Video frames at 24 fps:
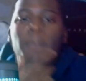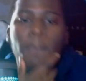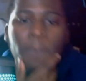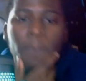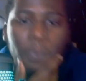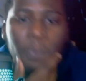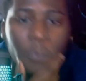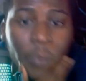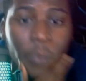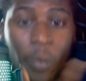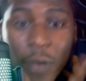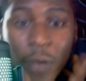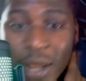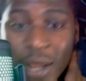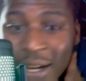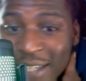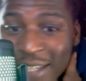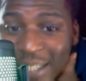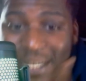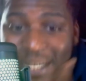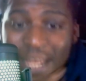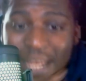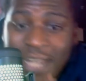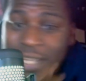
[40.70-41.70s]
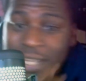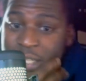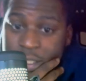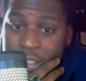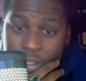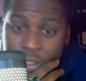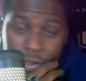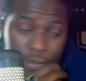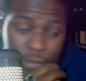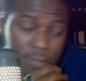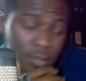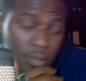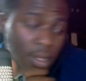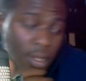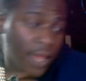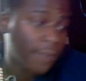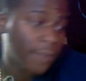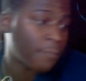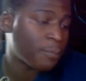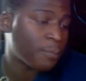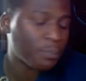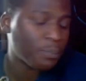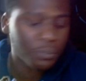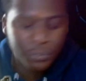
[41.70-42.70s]
We'll get it just like this, though. So, like,
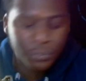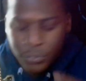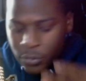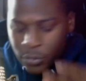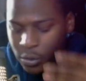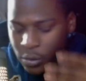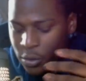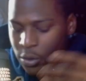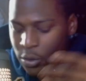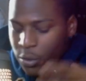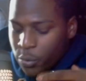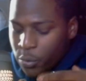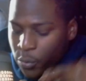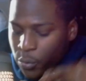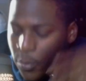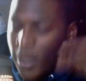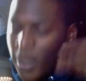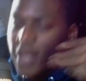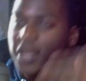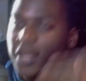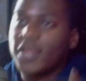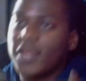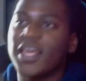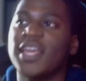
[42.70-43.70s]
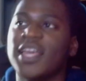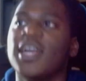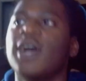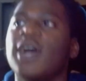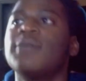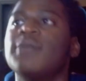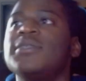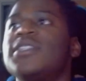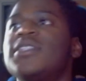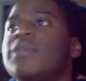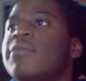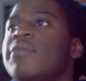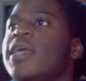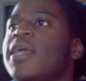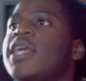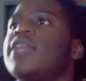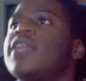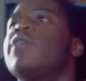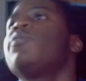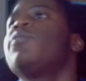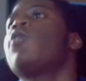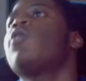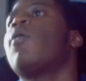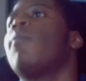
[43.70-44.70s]
when it comes to making up
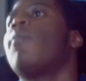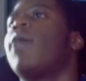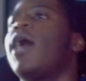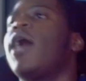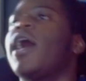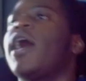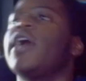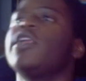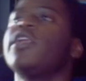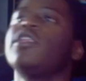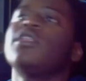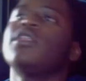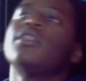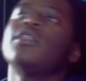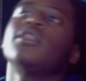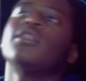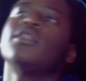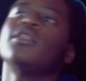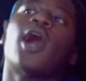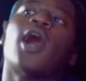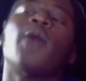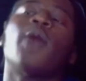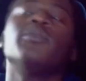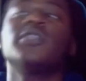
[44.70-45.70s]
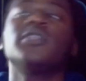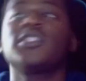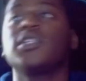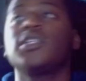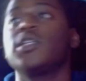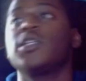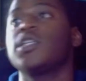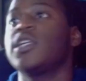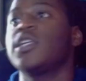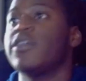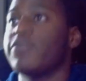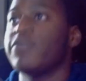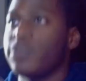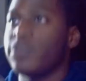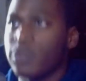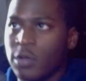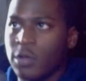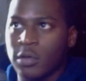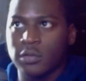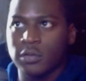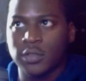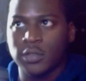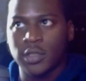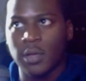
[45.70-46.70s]
your mind, I'm just gonna give, you know,
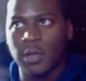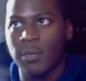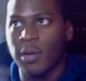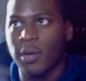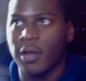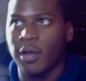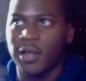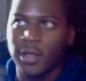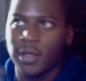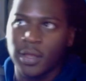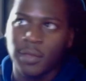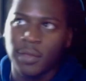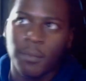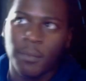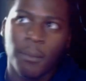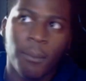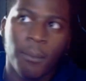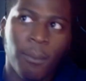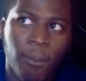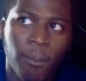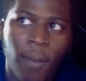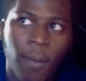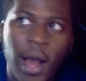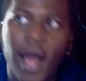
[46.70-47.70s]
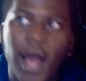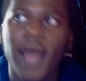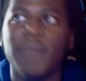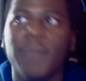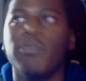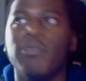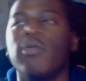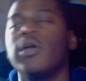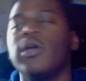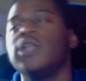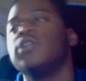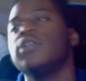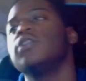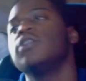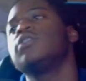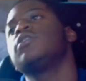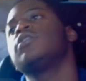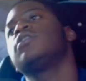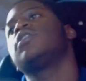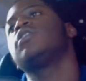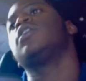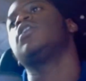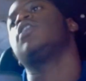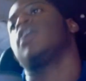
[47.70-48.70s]
some of my pointers.
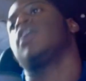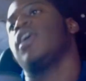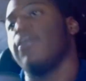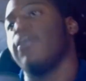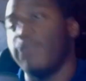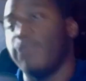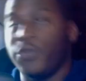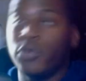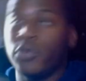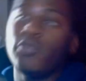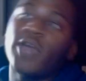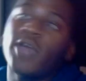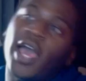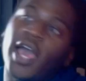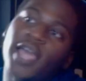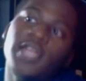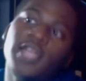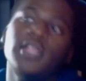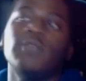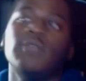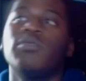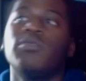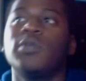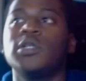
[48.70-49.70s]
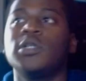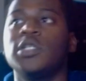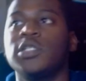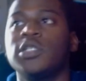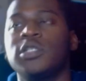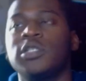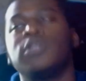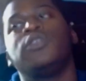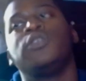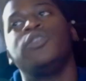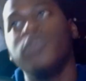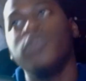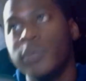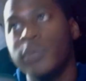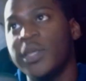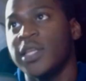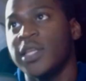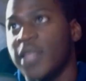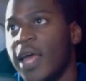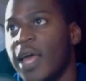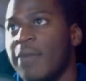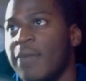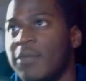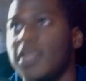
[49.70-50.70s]
If you got any pointers, you can
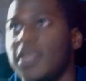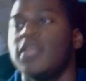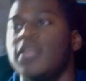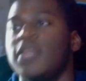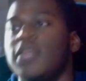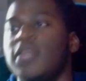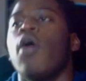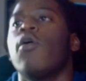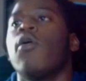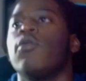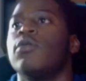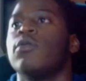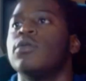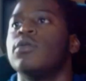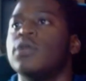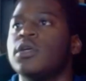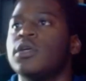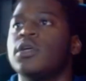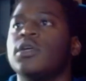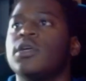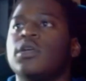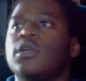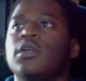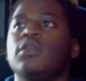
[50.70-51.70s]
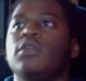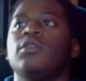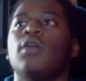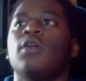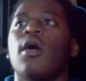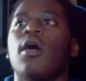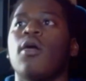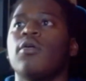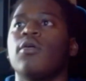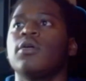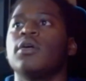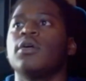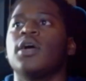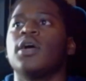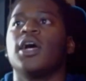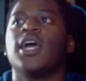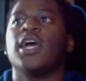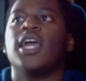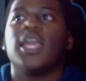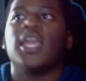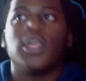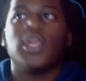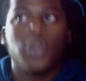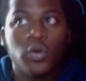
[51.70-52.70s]
let me know. You know?
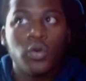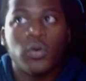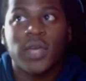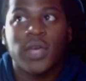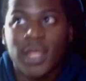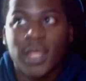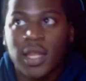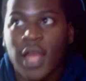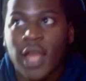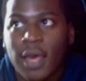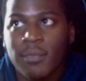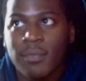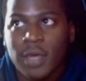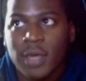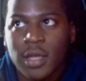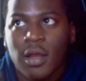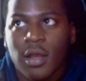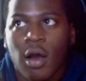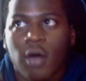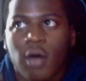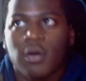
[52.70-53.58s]
You can let me know.